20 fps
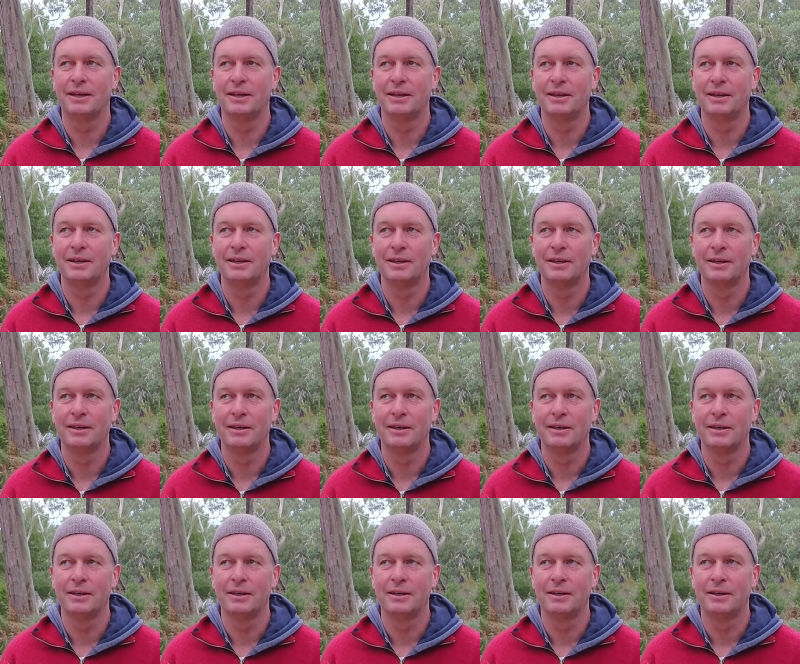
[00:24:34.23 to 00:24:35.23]

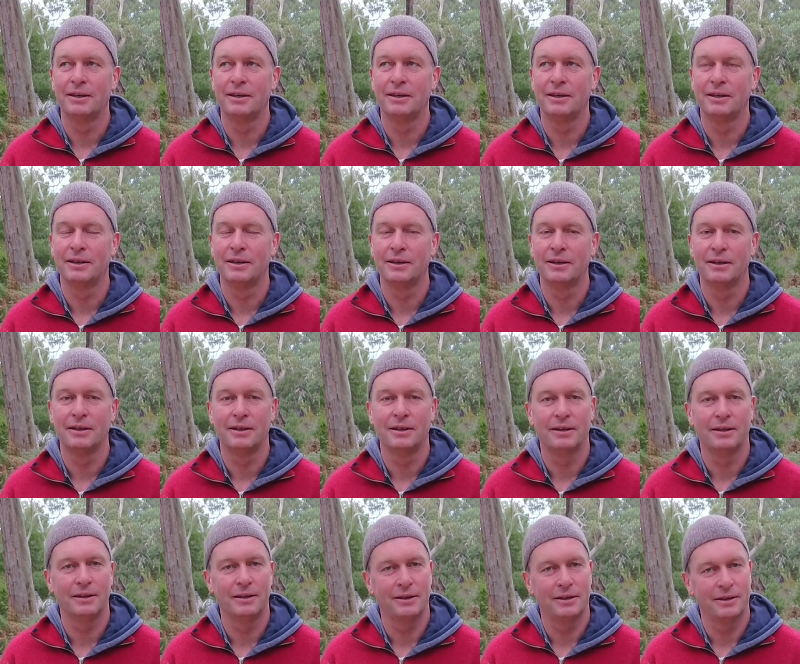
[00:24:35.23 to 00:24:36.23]

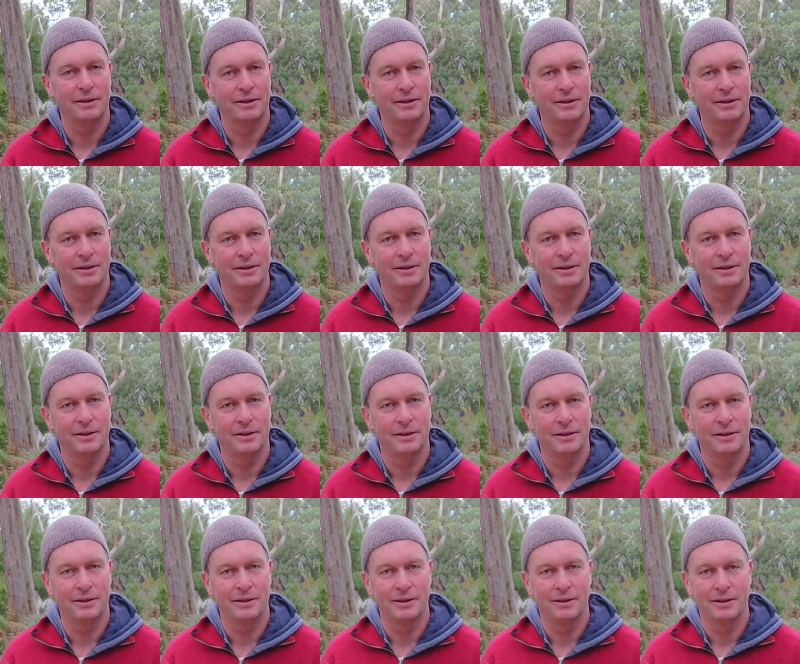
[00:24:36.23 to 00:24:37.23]

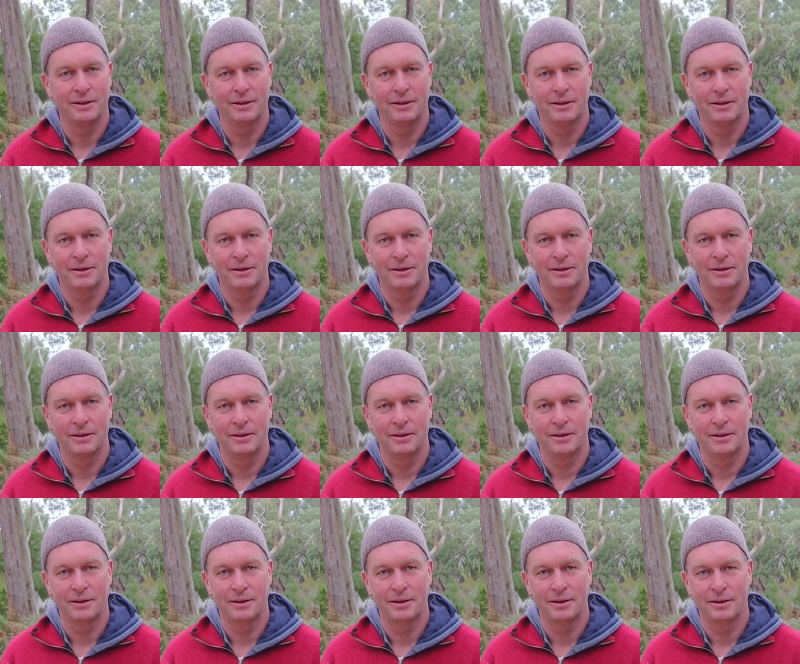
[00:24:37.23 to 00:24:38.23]

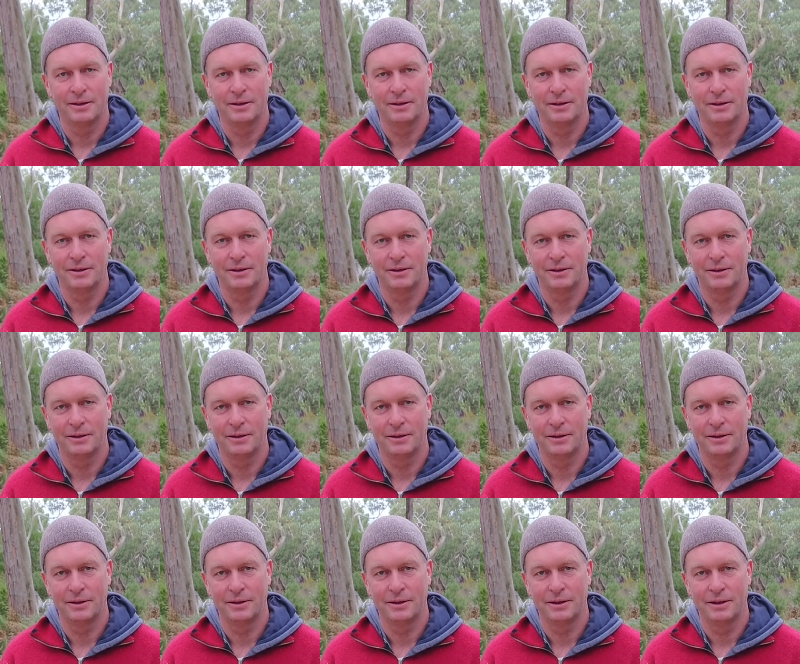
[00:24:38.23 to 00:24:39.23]

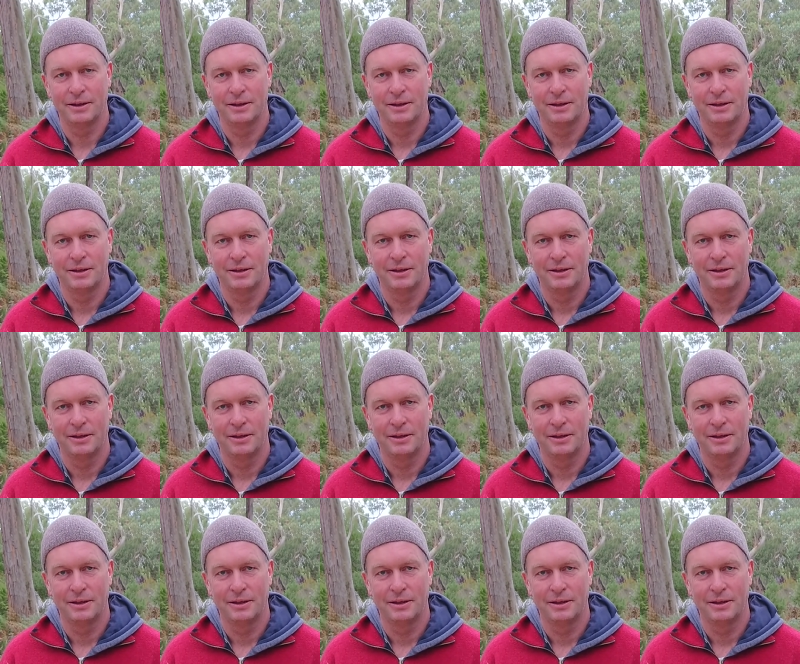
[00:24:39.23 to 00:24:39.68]
[no speech]